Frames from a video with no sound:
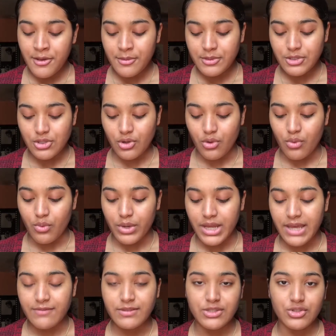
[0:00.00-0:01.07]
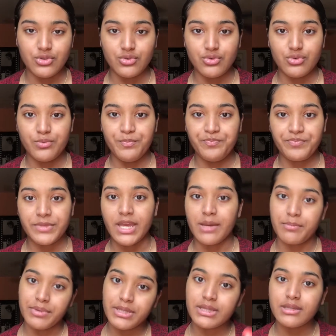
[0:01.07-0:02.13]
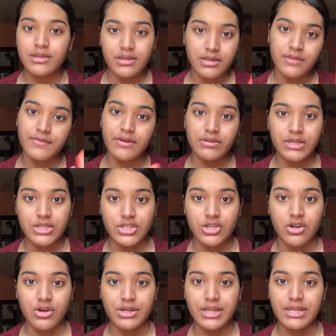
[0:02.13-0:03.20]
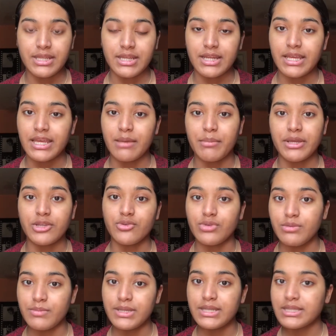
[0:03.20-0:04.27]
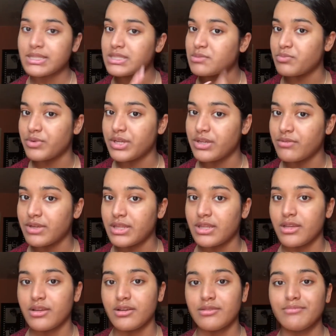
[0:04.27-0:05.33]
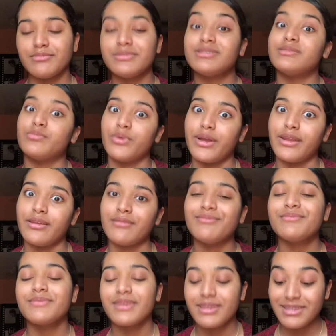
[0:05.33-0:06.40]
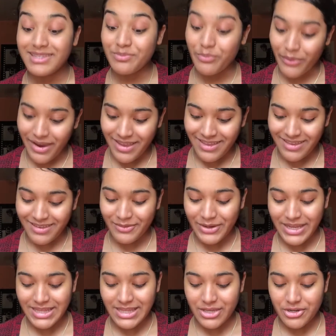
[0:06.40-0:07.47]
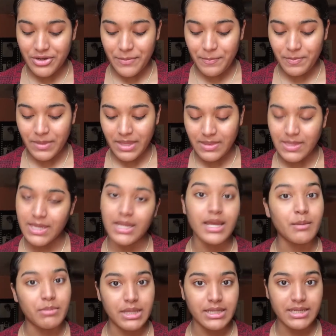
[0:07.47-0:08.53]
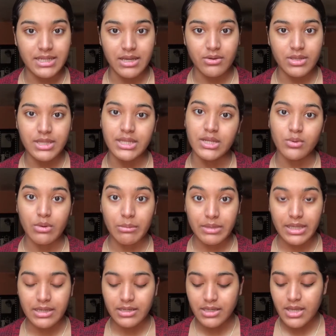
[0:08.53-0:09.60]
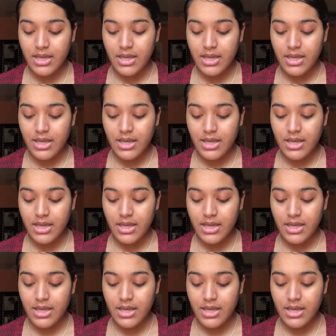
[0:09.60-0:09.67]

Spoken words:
So what I have to do, I put the foundation on and then I get my dewy mist, spread it right there, spray it right there, and then I blend it out and then it will blend.